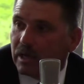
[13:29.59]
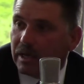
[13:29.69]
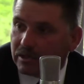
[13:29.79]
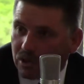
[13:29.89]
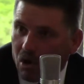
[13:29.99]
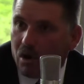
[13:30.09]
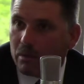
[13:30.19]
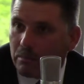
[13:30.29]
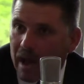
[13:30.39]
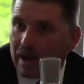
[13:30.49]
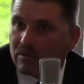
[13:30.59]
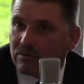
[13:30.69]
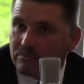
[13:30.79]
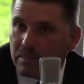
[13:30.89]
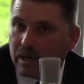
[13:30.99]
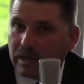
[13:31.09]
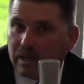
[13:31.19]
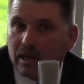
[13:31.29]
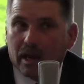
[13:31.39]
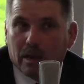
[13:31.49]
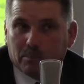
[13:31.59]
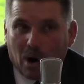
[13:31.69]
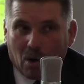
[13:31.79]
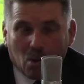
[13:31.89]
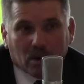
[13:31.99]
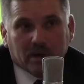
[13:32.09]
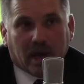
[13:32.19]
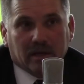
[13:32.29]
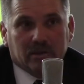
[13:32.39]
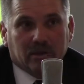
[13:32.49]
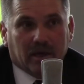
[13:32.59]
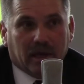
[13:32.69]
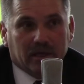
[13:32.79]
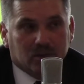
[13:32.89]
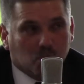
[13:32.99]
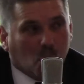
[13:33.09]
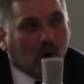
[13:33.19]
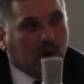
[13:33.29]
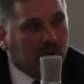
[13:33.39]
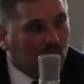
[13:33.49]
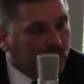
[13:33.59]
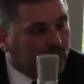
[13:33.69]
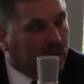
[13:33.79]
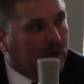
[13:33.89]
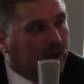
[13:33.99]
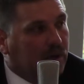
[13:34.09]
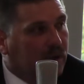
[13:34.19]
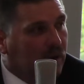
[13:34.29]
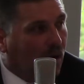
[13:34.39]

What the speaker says: It's all a matter of money and prioritizing things and working within